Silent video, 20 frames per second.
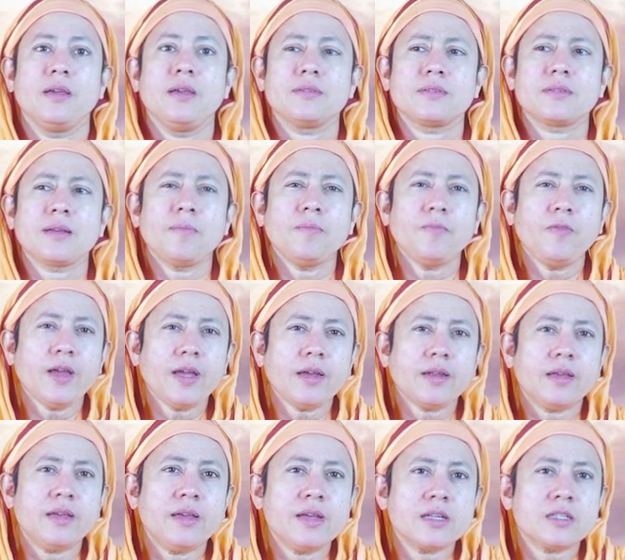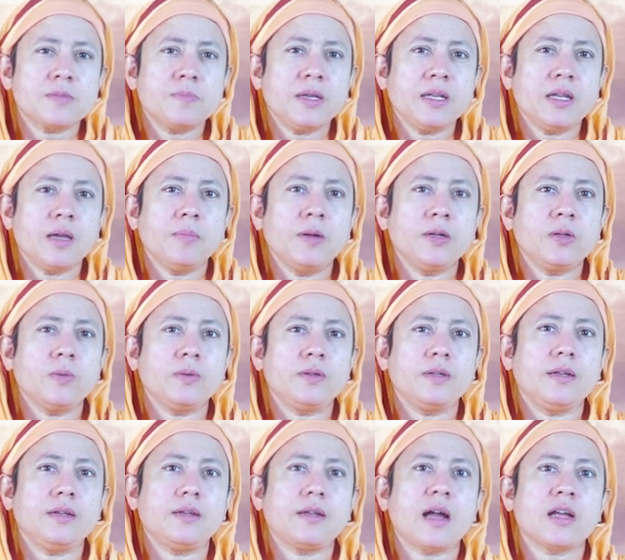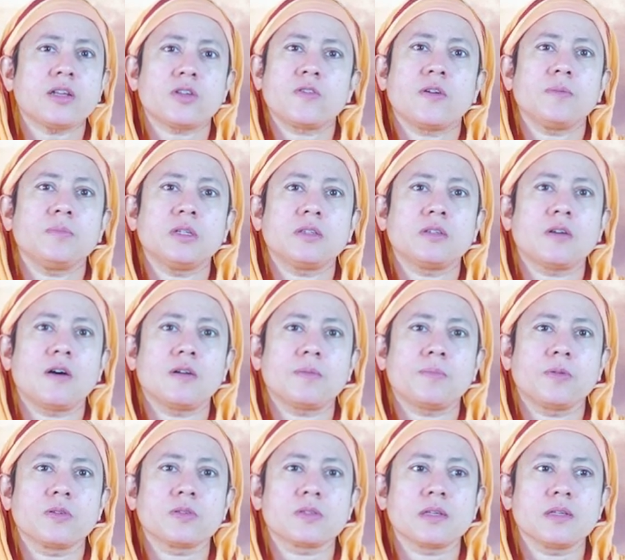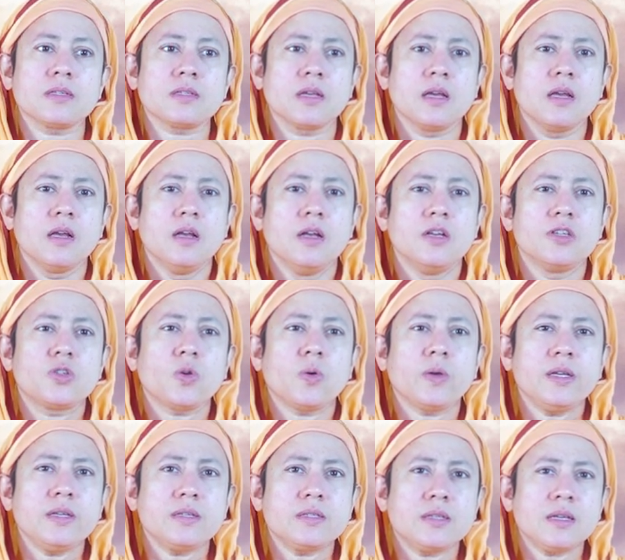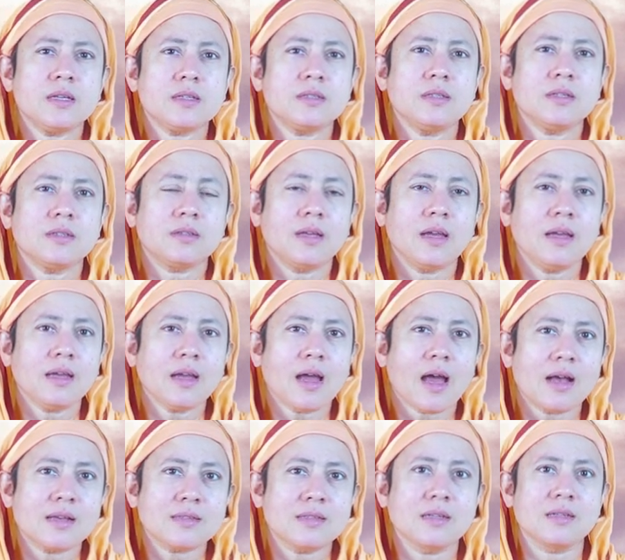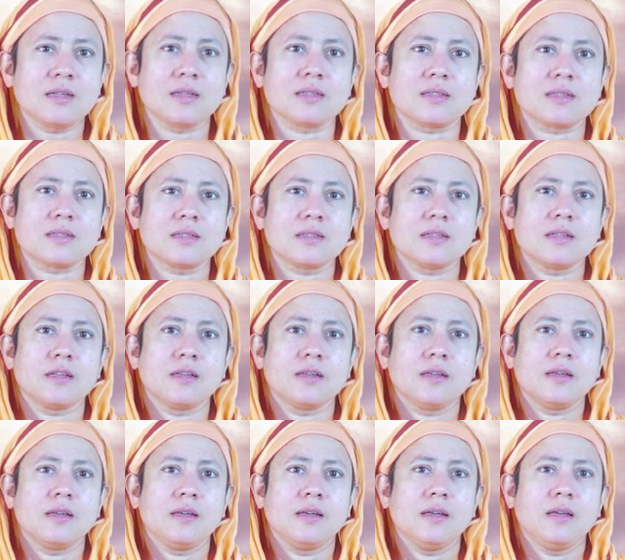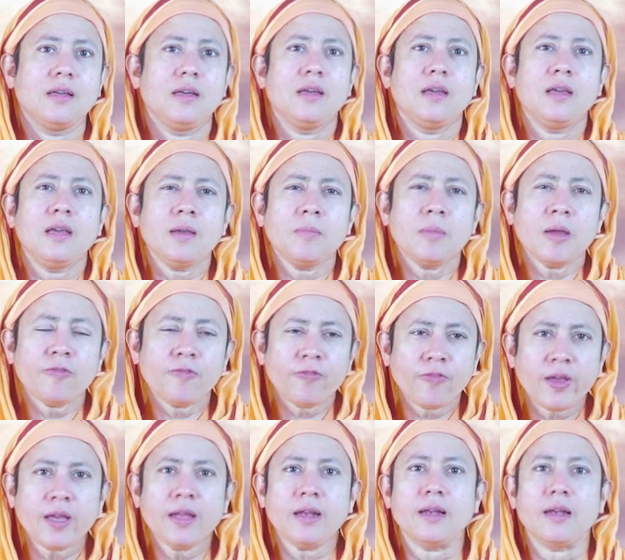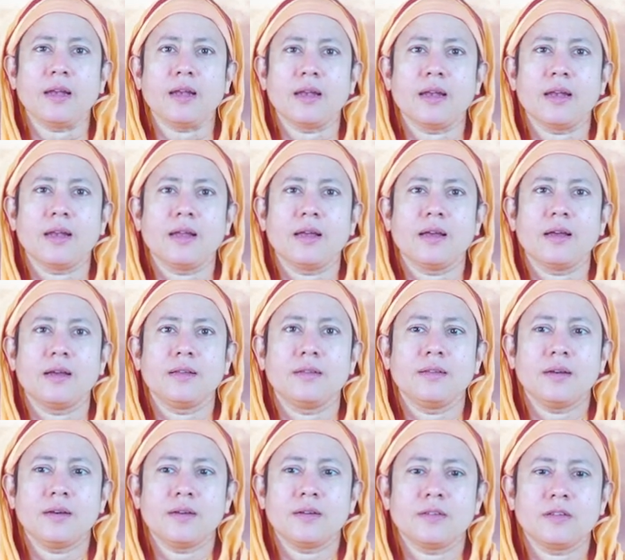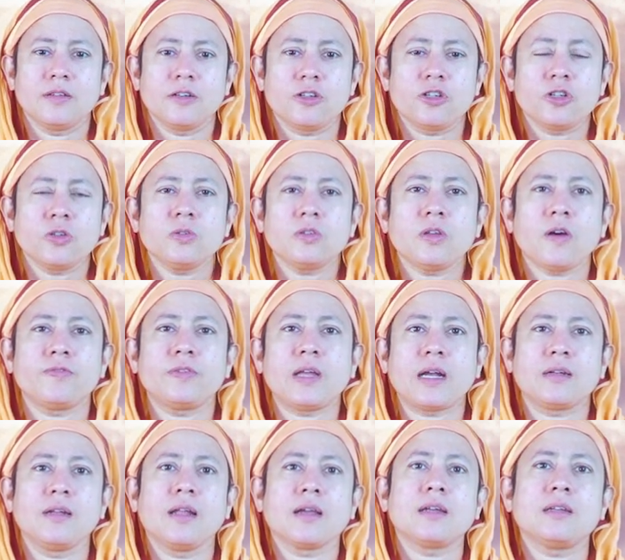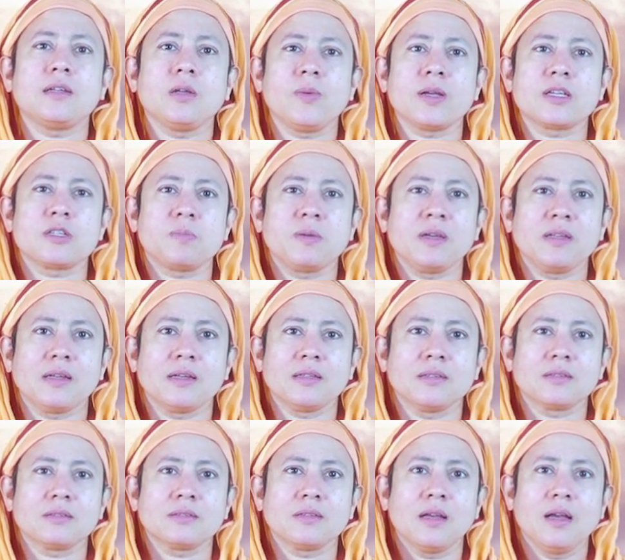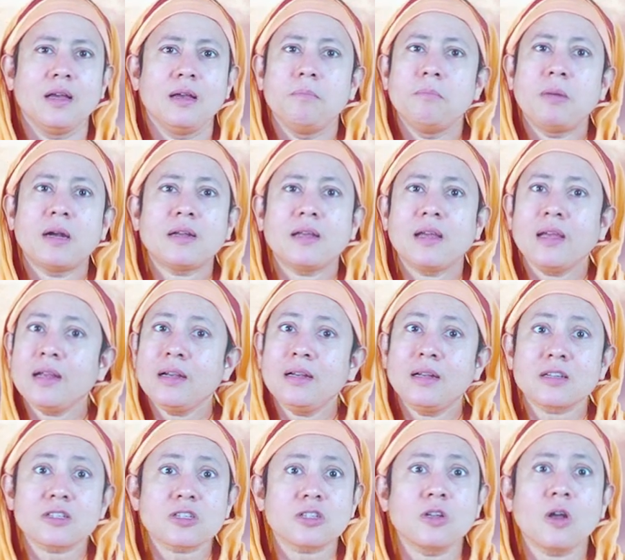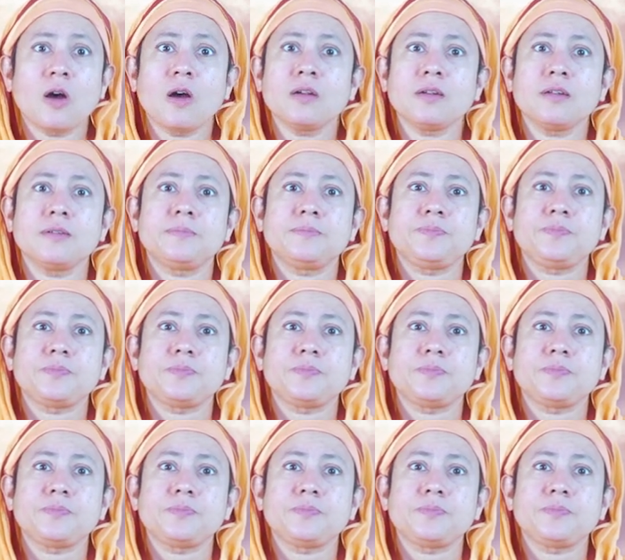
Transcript: Somewhere he has been able to detach from the thought process, so he sees the thing as it is. He may feel the truth of that negative experience, but he does not